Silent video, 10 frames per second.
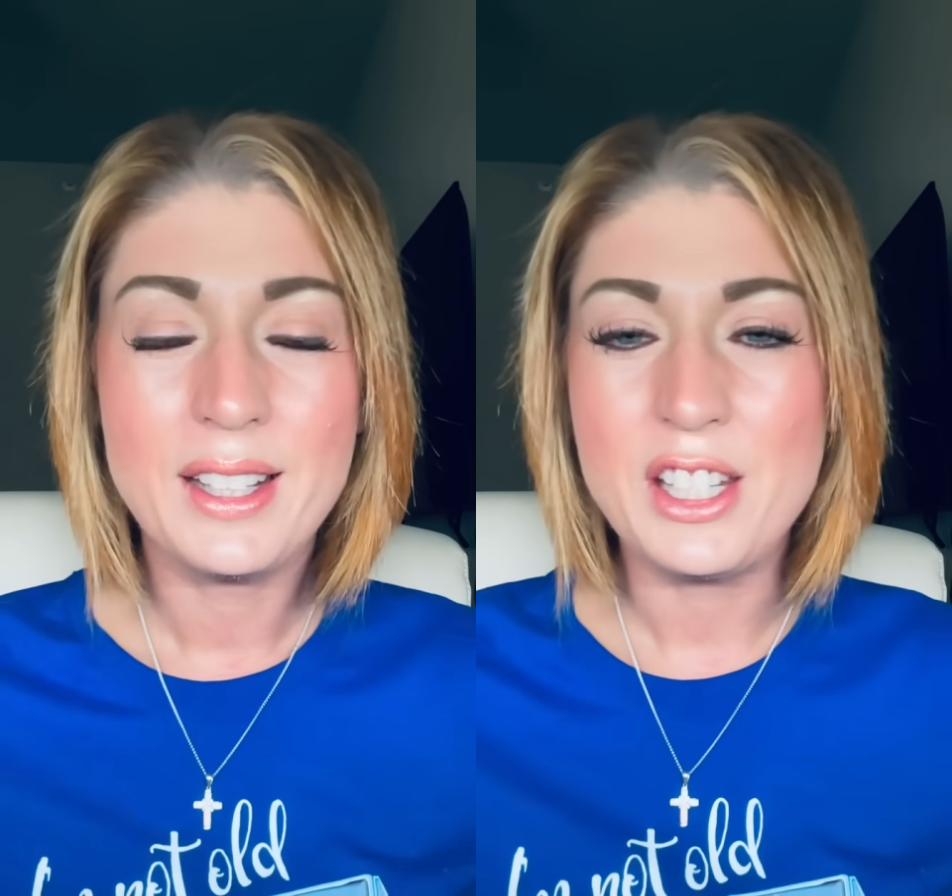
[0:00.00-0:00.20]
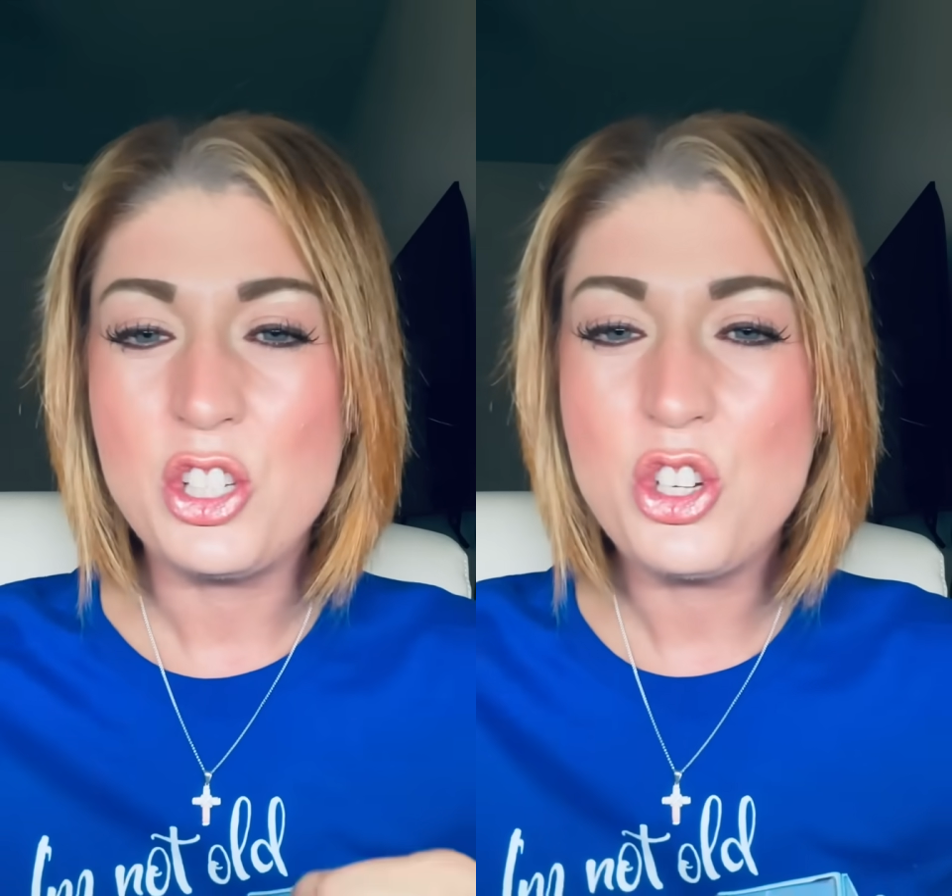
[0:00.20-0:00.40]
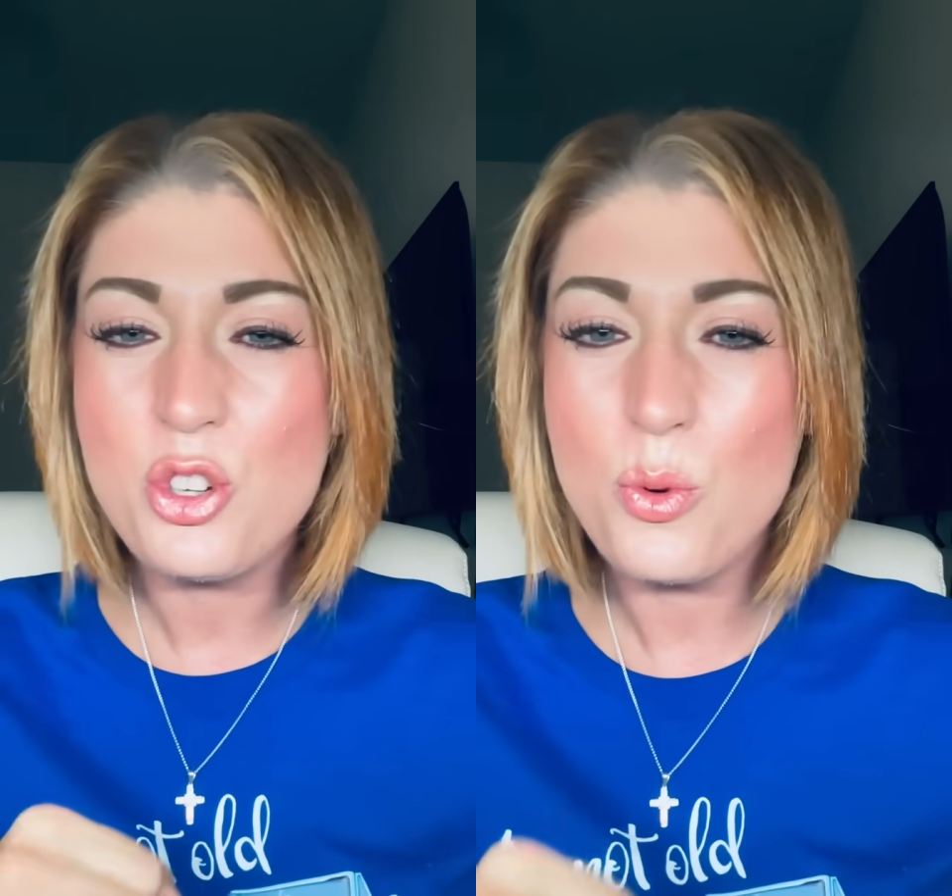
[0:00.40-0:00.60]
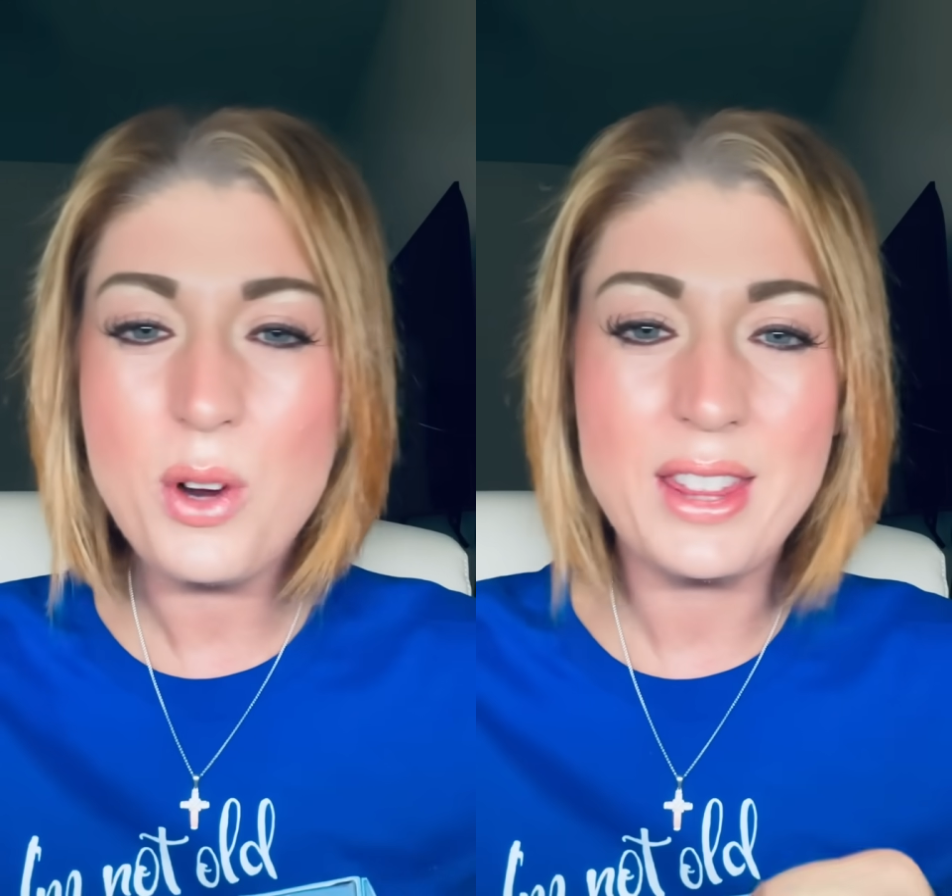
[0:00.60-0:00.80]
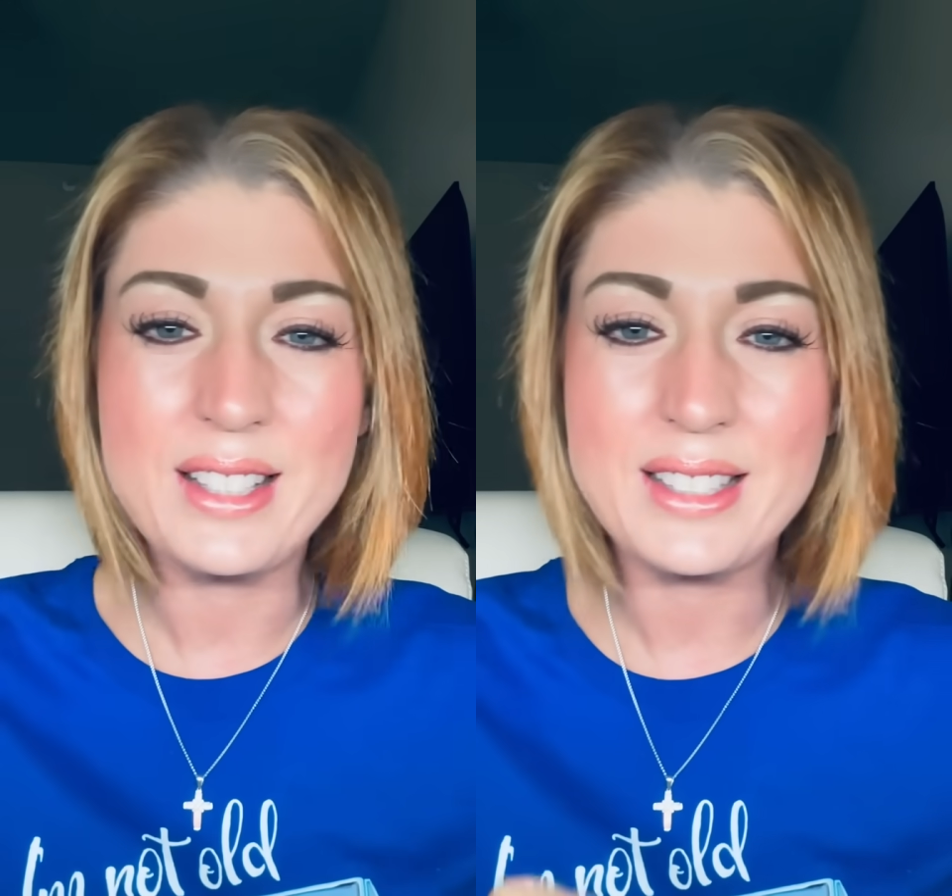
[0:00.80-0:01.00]

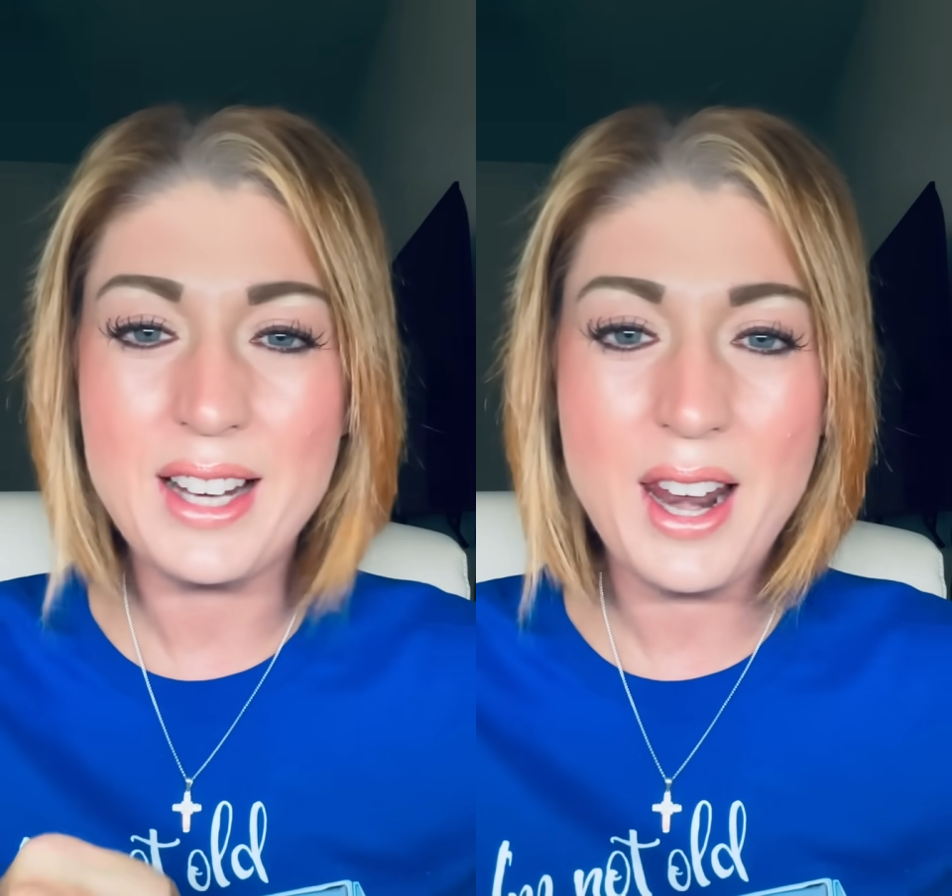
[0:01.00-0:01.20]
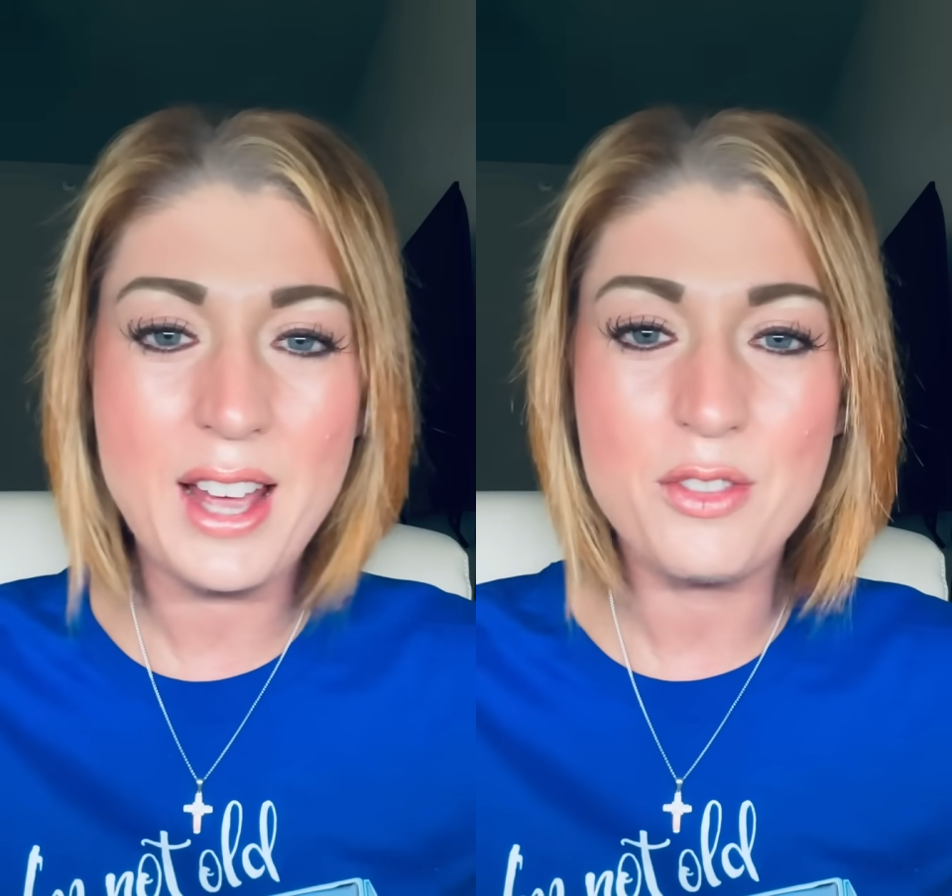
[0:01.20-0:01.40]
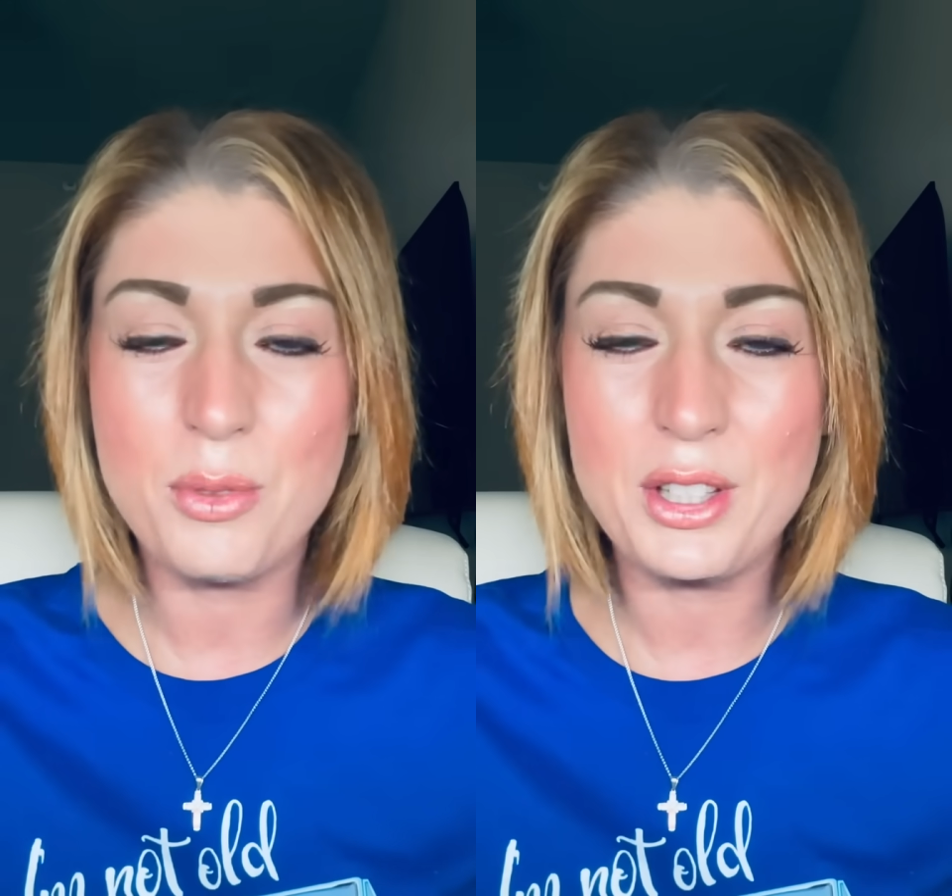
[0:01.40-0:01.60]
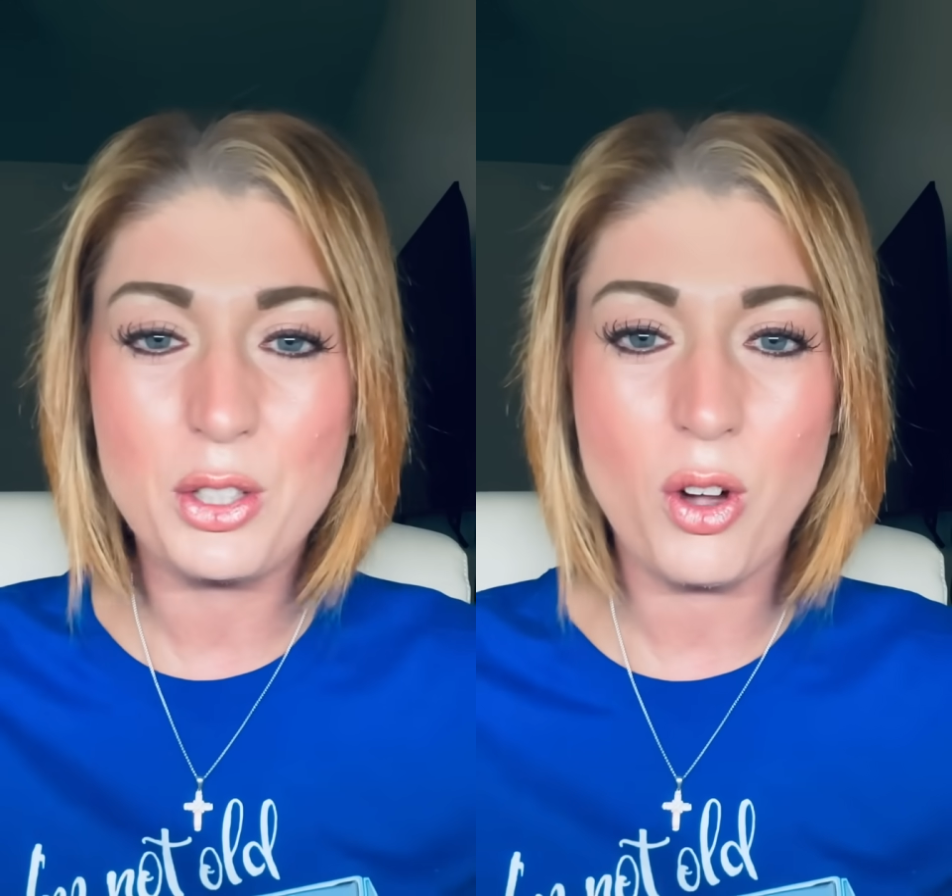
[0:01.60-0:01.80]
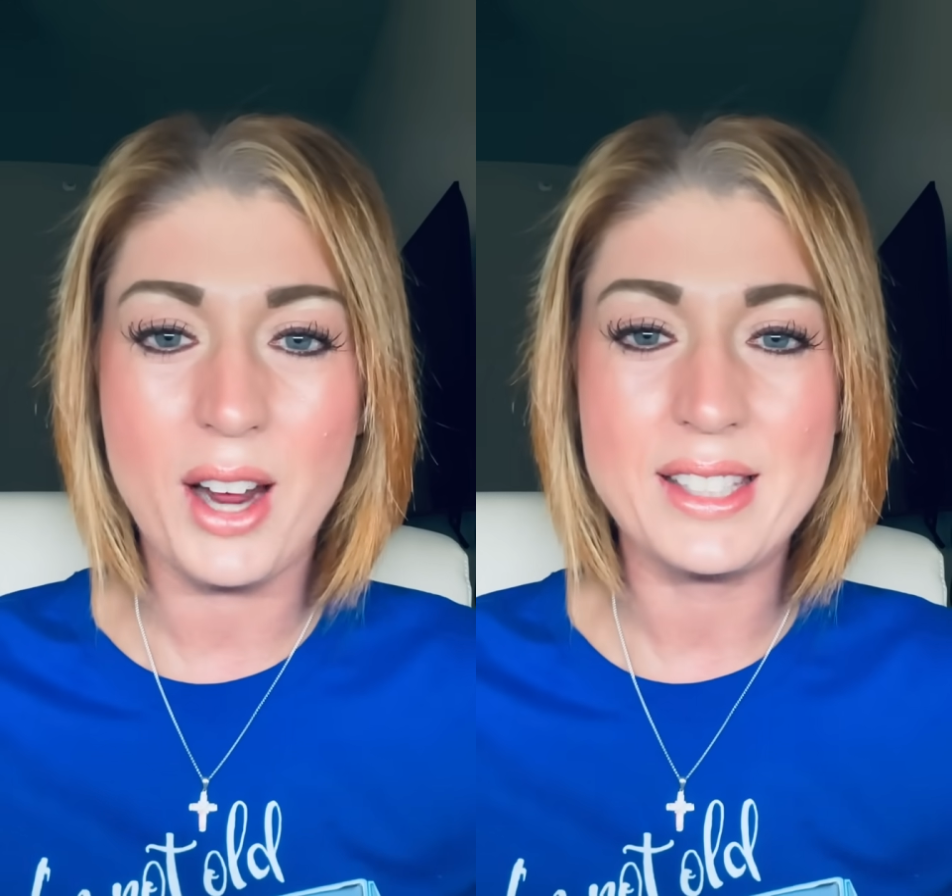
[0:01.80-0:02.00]
Enjoy this life with
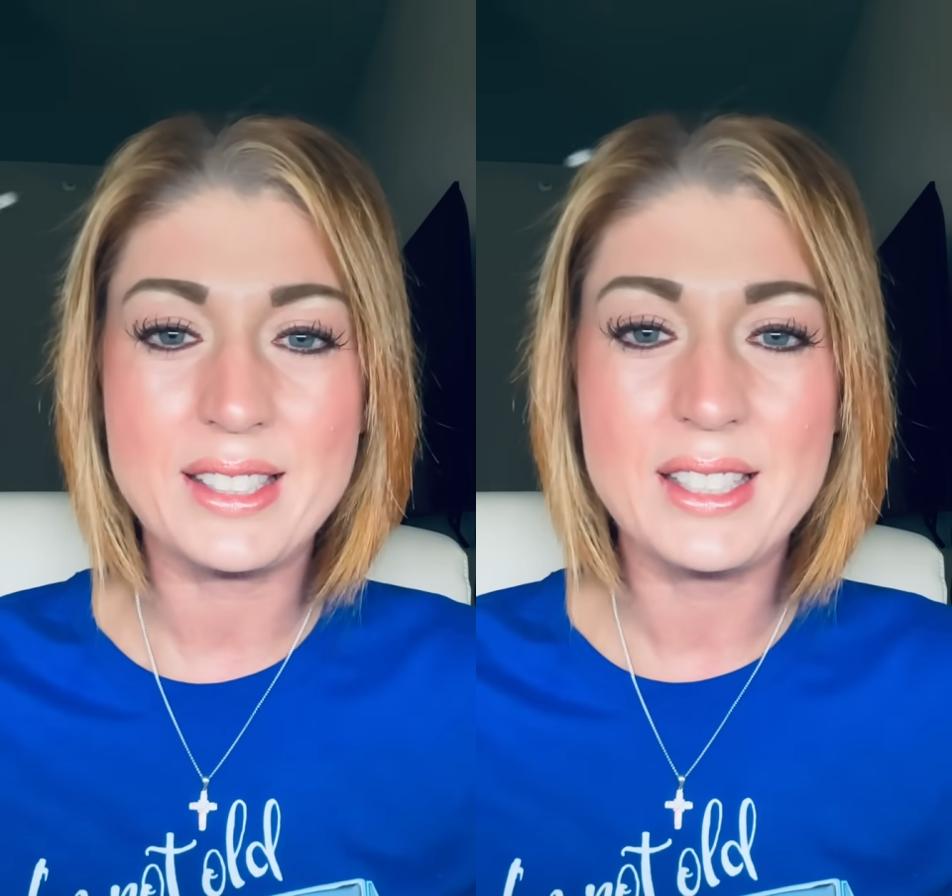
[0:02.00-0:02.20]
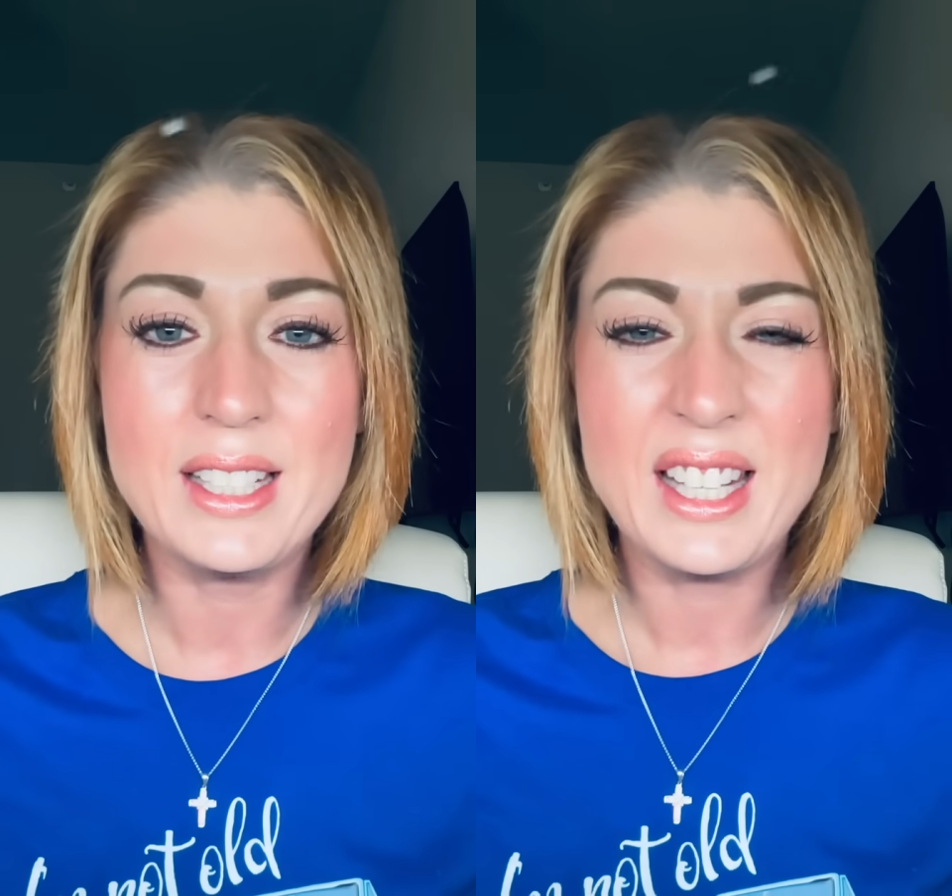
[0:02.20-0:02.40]
Christ.